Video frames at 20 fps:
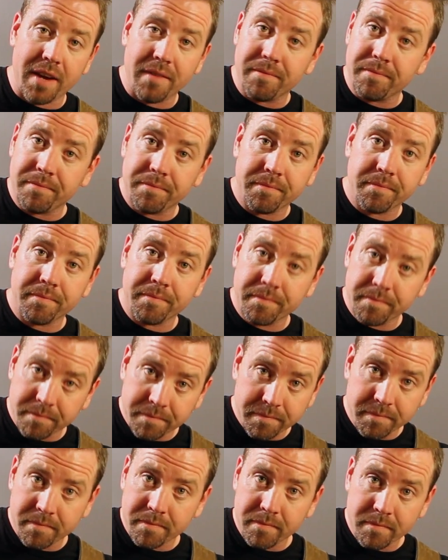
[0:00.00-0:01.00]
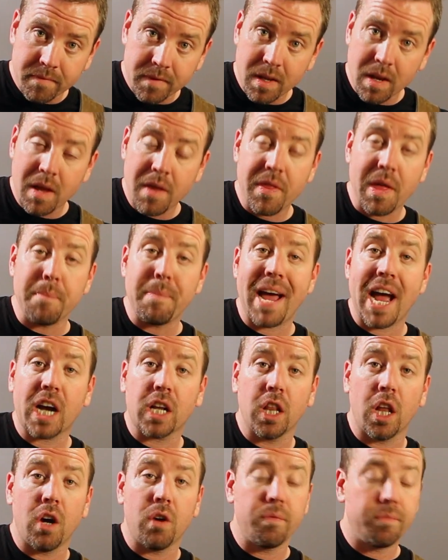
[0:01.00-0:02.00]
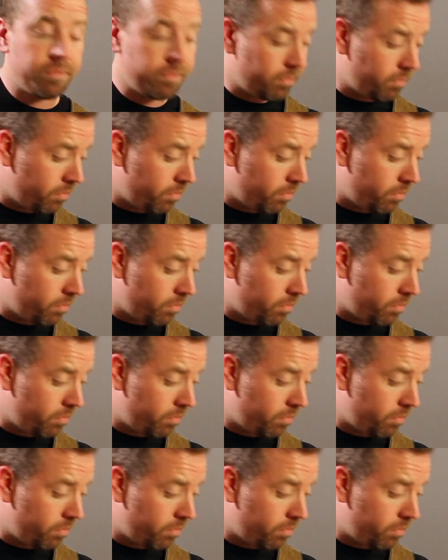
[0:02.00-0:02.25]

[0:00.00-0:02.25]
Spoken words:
Then back low.